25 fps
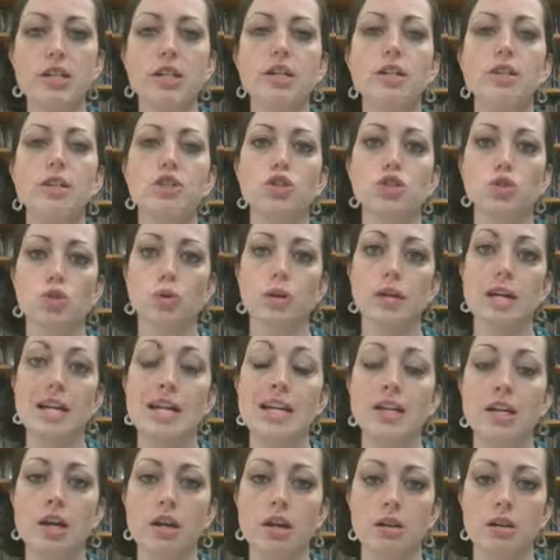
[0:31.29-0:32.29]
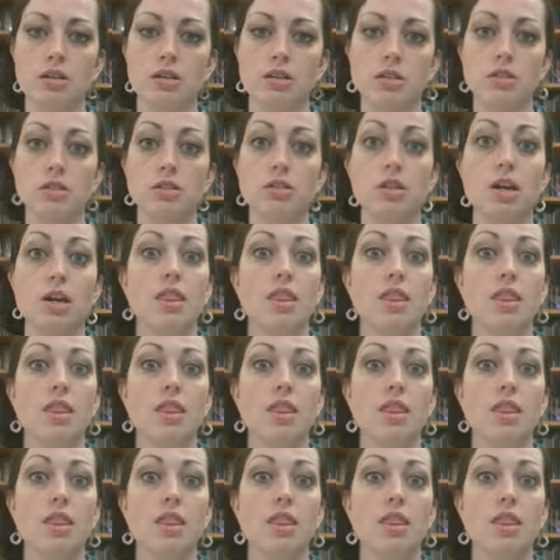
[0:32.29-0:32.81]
the story and characters?